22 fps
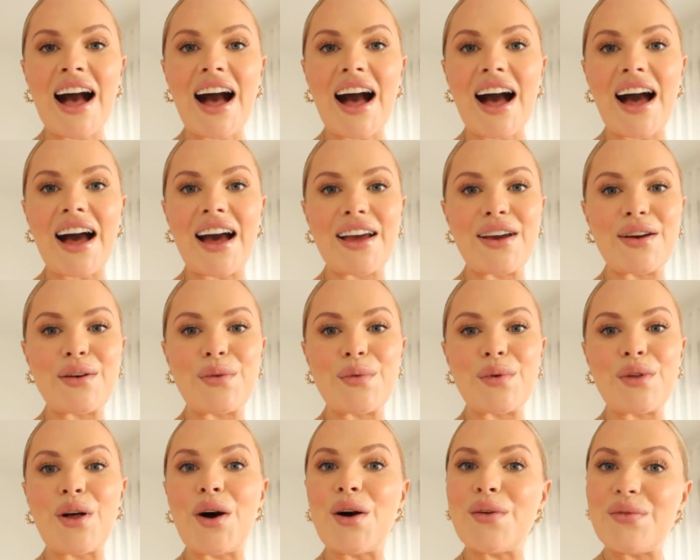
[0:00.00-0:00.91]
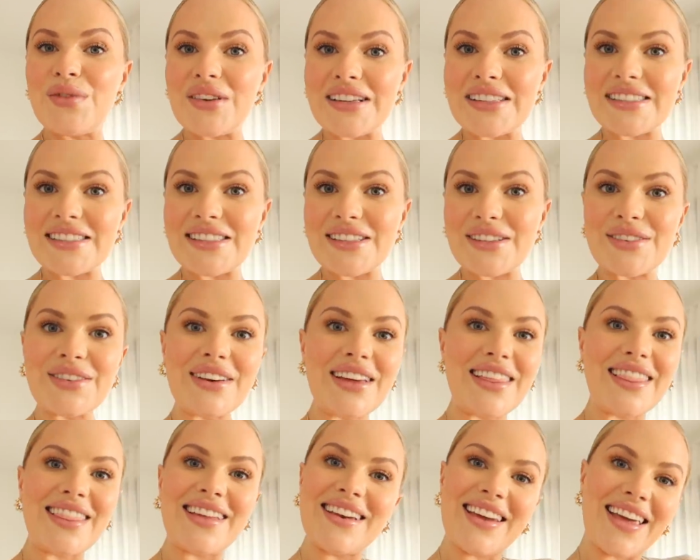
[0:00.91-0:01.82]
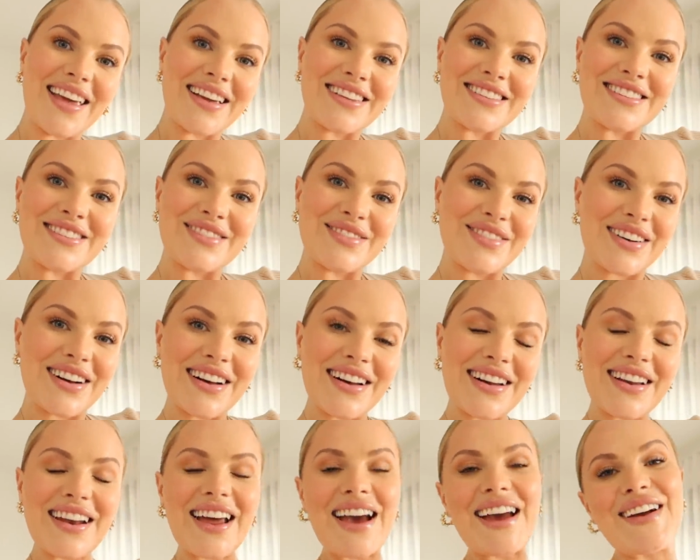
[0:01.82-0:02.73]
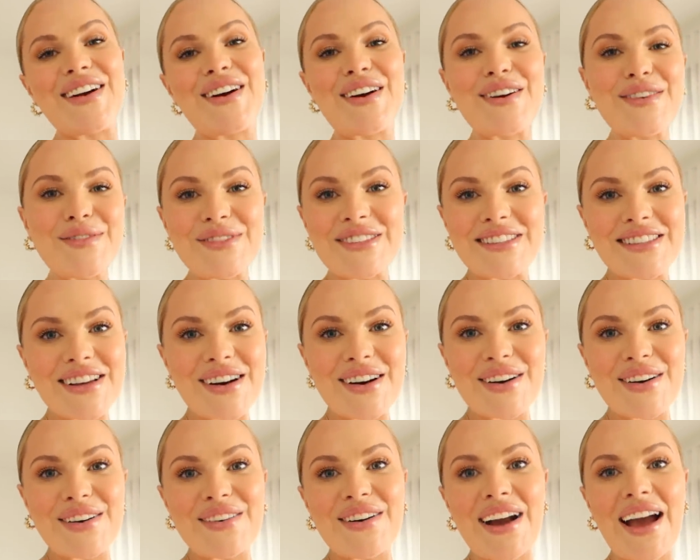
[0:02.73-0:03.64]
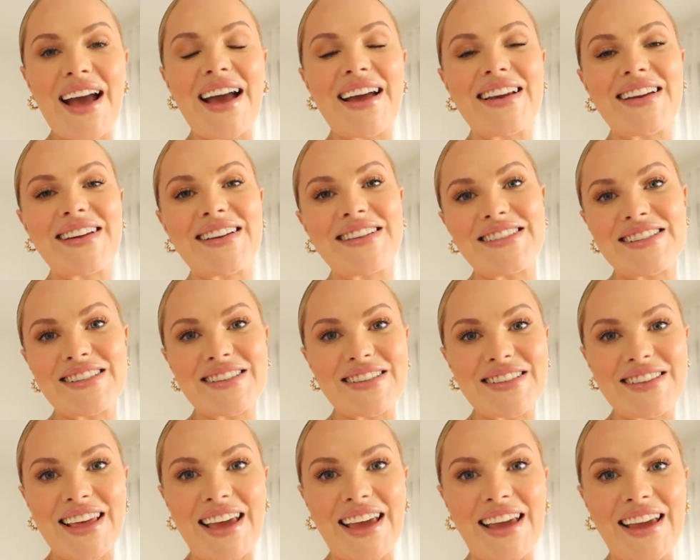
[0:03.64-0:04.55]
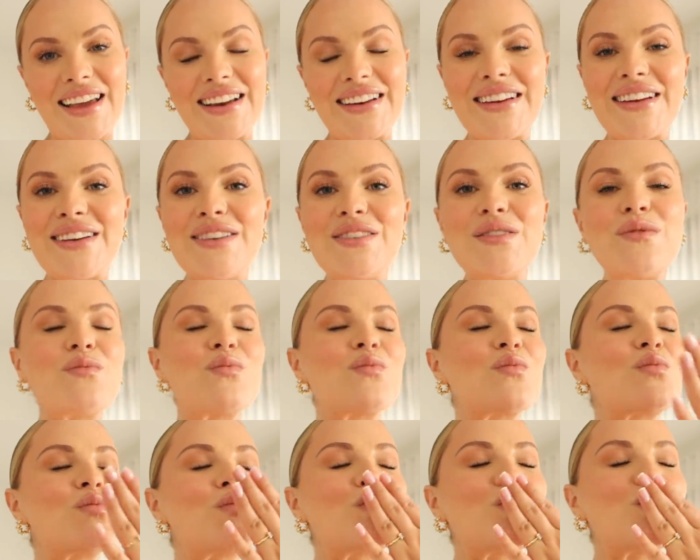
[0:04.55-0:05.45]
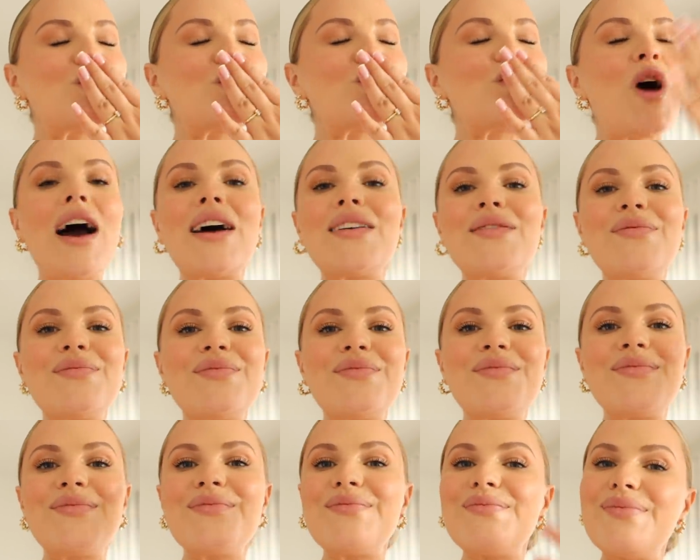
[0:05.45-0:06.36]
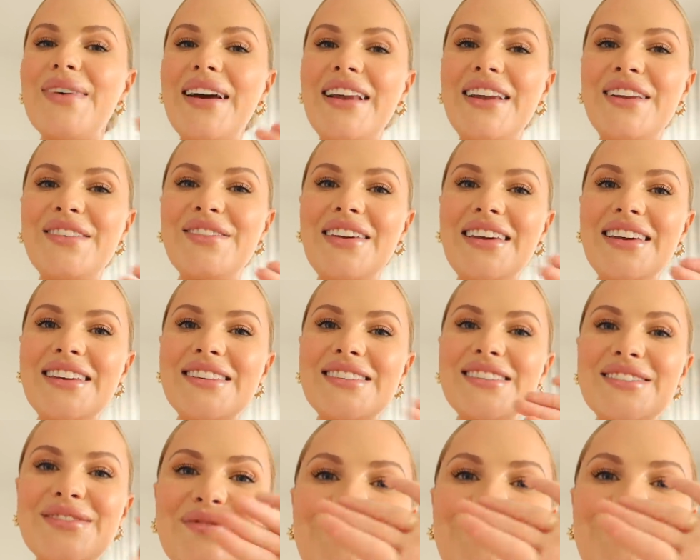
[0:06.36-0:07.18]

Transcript: I will hopefully see you in the next one. I hope so. And until then, mwah, bye, liefies.